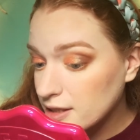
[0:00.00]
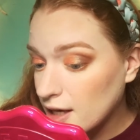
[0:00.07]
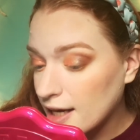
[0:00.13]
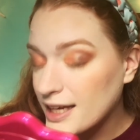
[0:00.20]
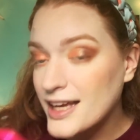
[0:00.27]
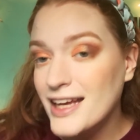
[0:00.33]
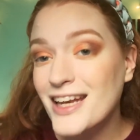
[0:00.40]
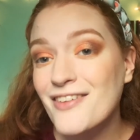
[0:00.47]
I
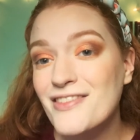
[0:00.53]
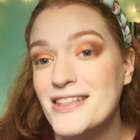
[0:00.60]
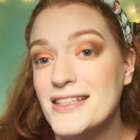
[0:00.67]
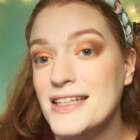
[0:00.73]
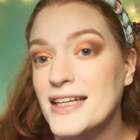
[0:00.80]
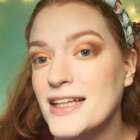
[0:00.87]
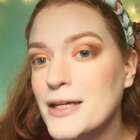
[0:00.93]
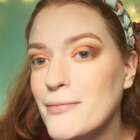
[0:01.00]
can't even
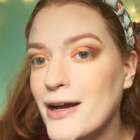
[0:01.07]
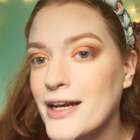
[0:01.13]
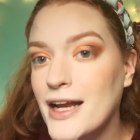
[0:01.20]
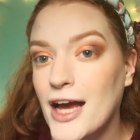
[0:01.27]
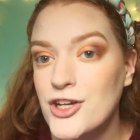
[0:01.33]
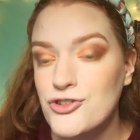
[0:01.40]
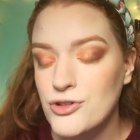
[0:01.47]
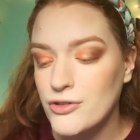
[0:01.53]
see like my
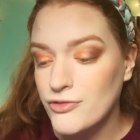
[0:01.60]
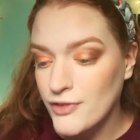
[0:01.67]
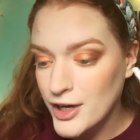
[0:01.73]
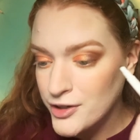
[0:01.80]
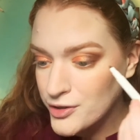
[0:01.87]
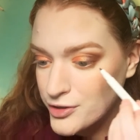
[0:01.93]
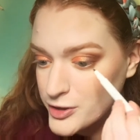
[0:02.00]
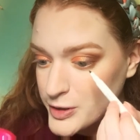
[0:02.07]
natural
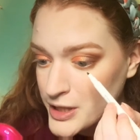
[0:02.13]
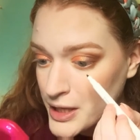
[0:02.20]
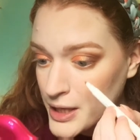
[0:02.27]
freckles